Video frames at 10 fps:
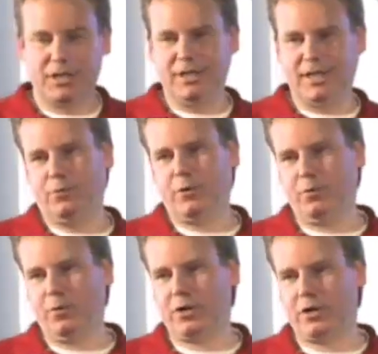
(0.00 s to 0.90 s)
that won't
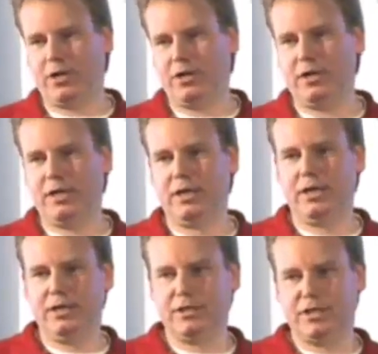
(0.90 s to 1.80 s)
work
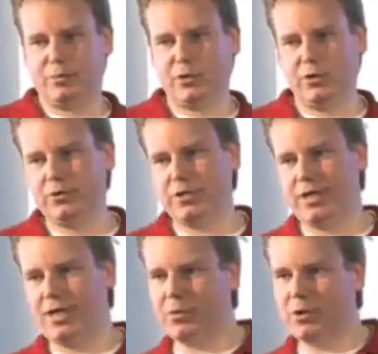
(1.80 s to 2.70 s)
in a SharePoint hosted
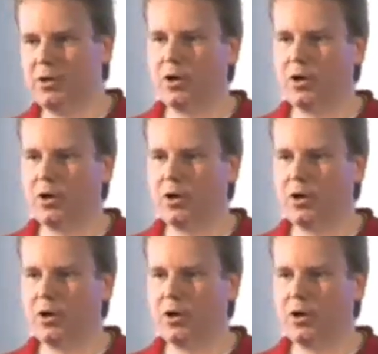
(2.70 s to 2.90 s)
app.